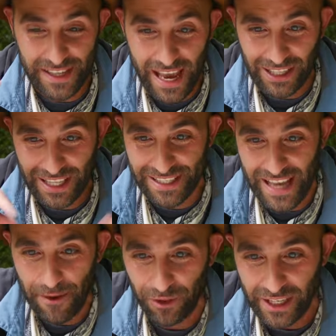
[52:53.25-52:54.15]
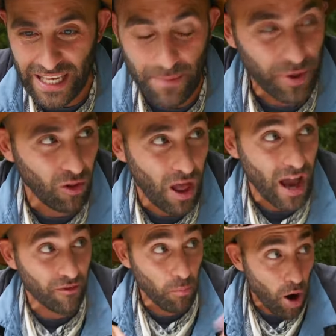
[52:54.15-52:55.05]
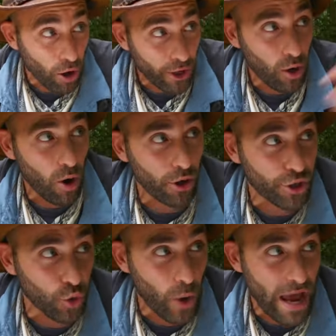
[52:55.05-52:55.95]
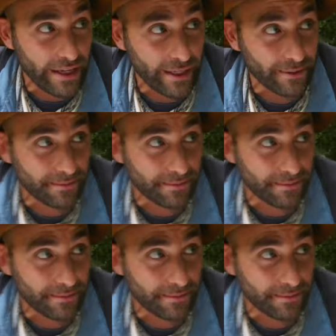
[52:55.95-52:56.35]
sake, let's definitely keep it alive. Mario, are you ready?